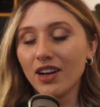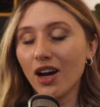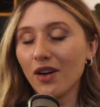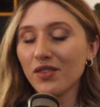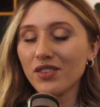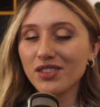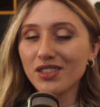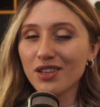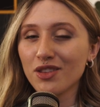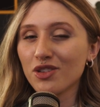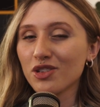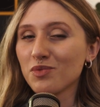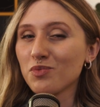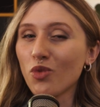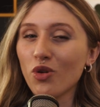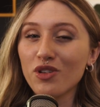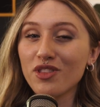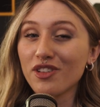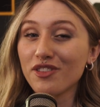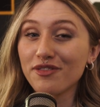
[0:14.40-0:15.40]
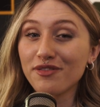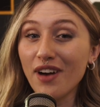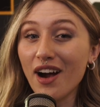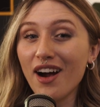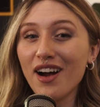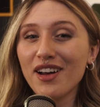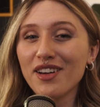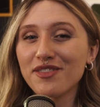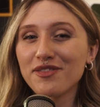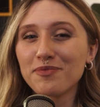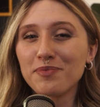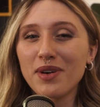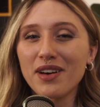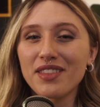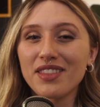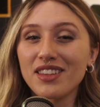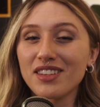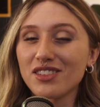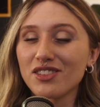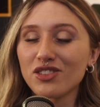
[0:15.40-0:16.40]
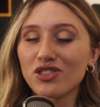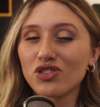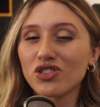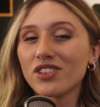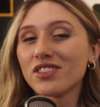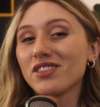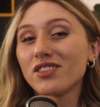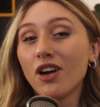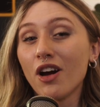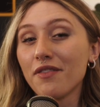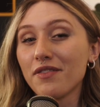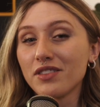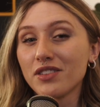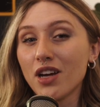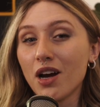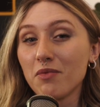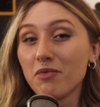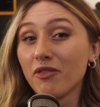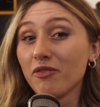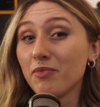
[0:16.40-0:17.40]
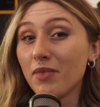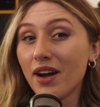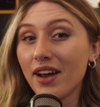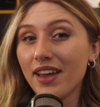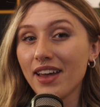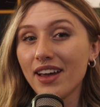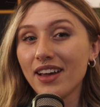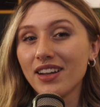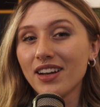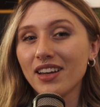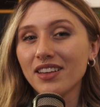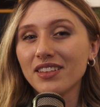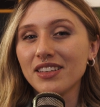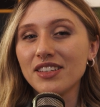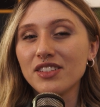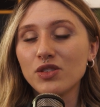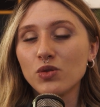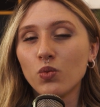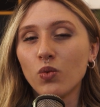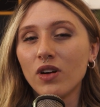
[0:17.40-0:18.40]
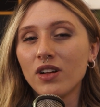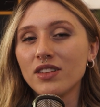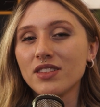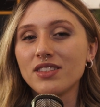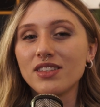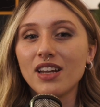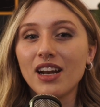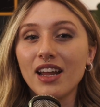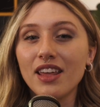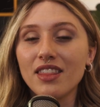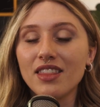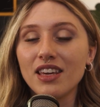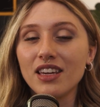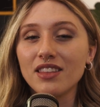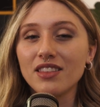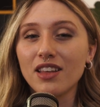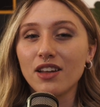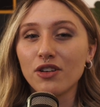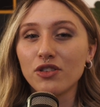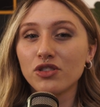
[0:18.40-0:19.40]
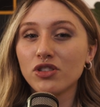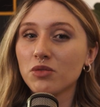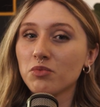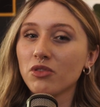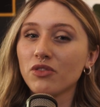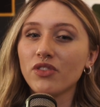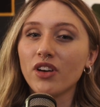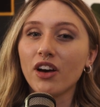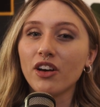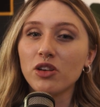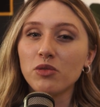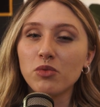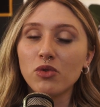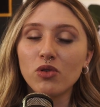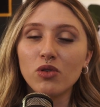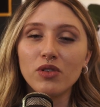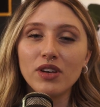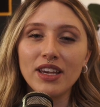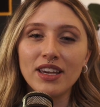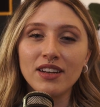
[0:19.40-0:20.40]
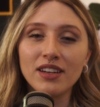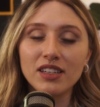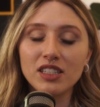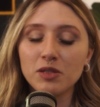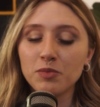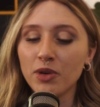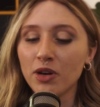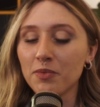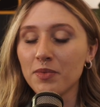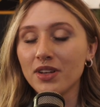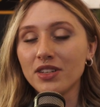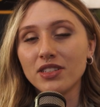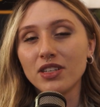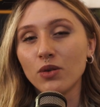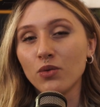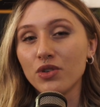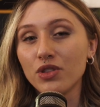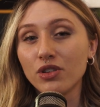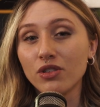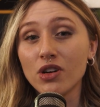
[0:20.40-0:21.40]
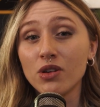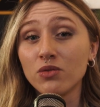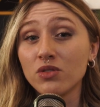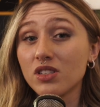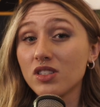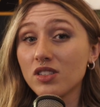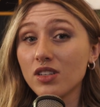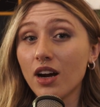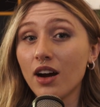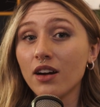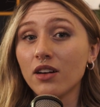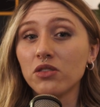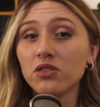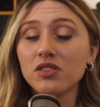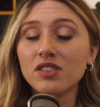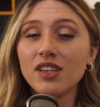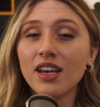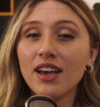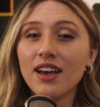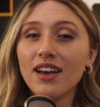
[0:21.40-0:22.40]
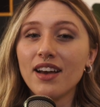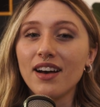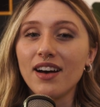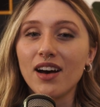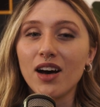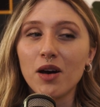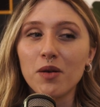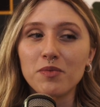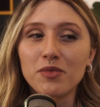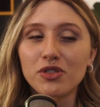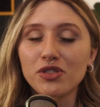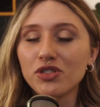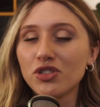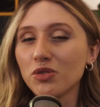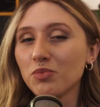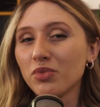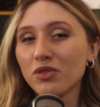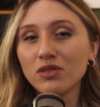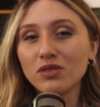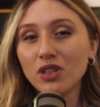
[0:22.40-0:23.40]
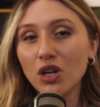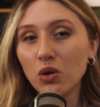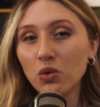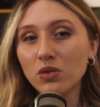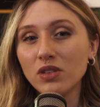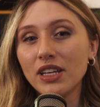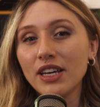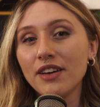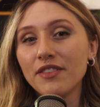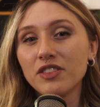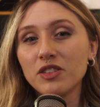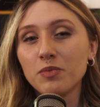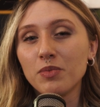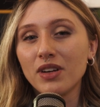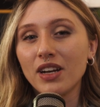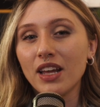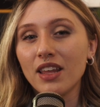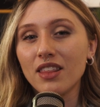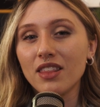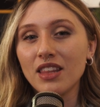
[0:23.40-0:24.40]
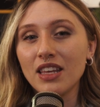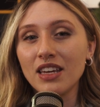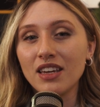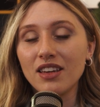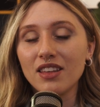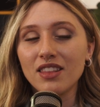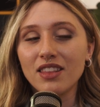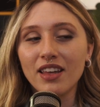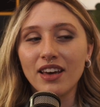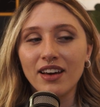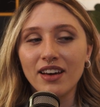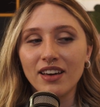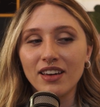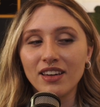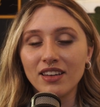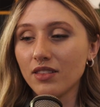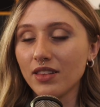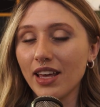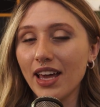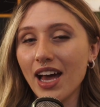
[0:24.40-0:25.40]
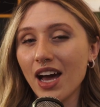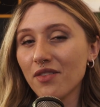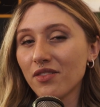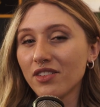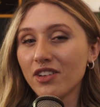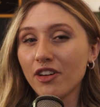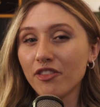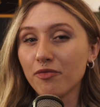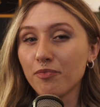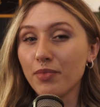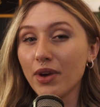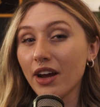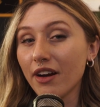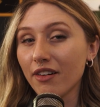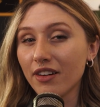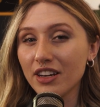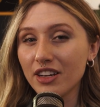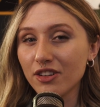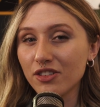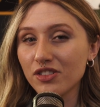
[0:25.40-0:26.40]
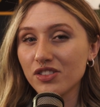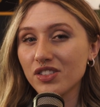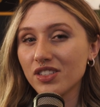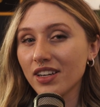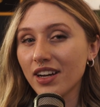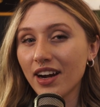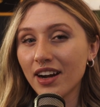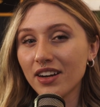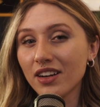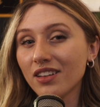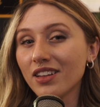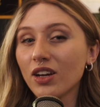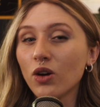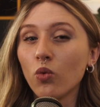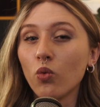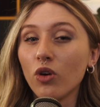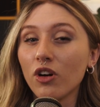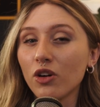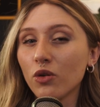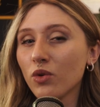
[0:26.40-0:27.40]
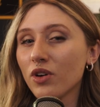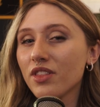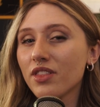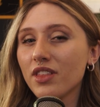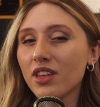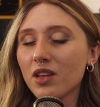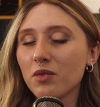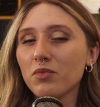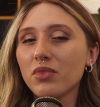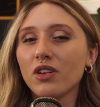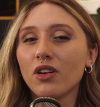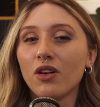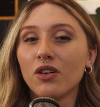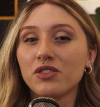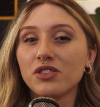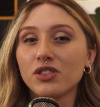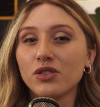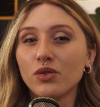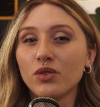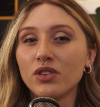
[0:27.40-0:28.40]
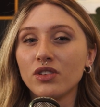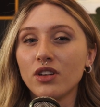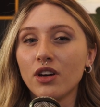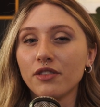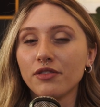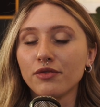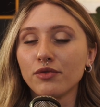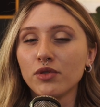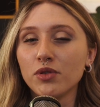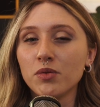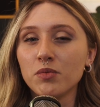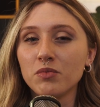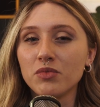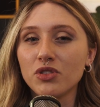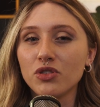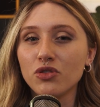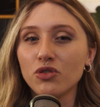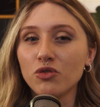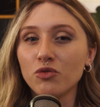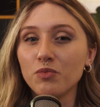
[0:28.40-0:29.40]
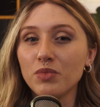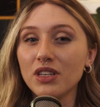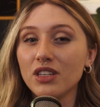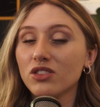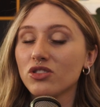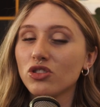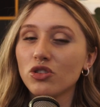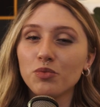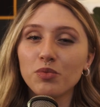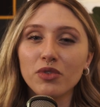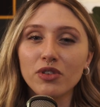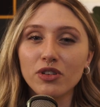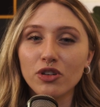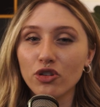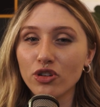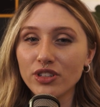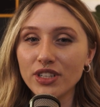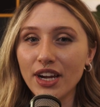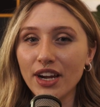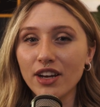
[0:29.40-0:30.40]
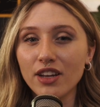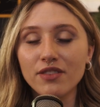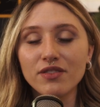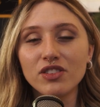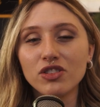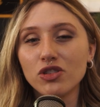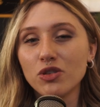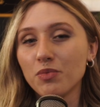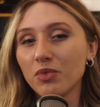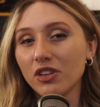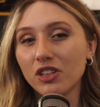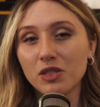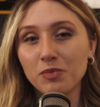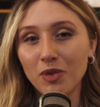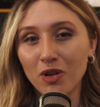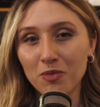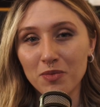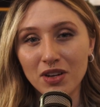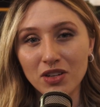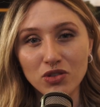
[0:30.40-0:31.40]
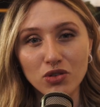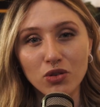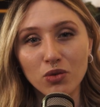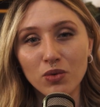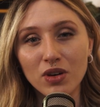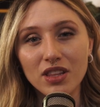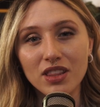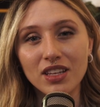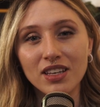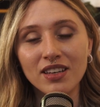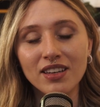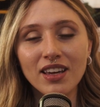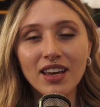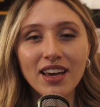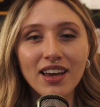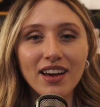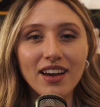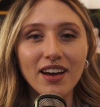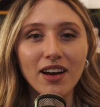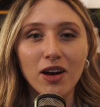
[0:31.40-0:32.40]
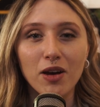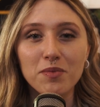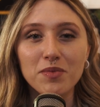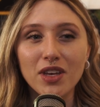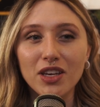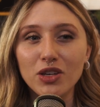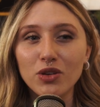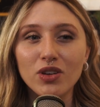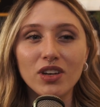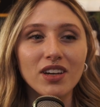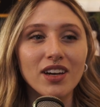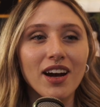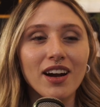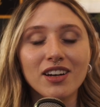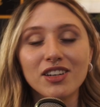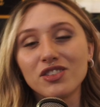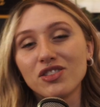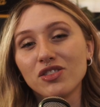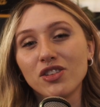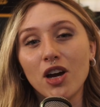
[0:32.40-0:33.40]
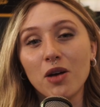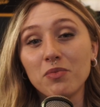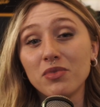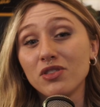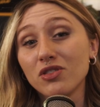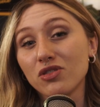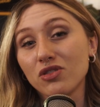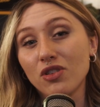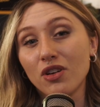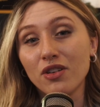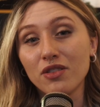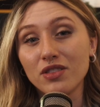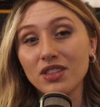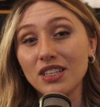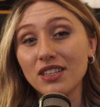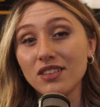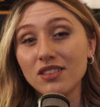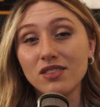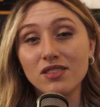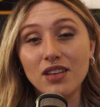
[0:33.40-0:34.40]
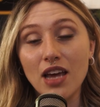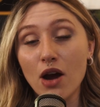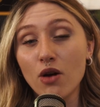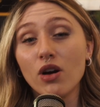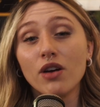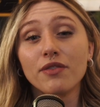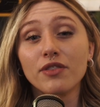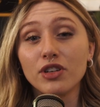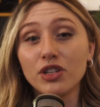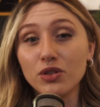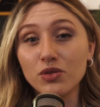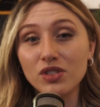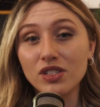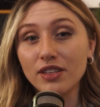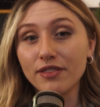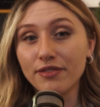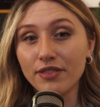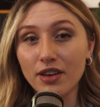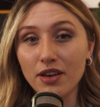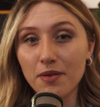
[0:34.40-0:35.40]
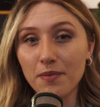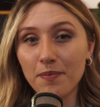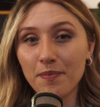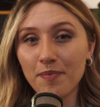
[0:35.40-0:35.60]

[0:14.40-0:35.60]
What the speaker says: obviously there's more than 5, but this is just off the top of my head at least ones that I think that are super valuable in experimenting with your own styles. They're super low lift, but I think that they have enough barriers to kind of like work within, but also enough room to be super creative and super experimental with it, that you can kind of stop and start these however you see fit.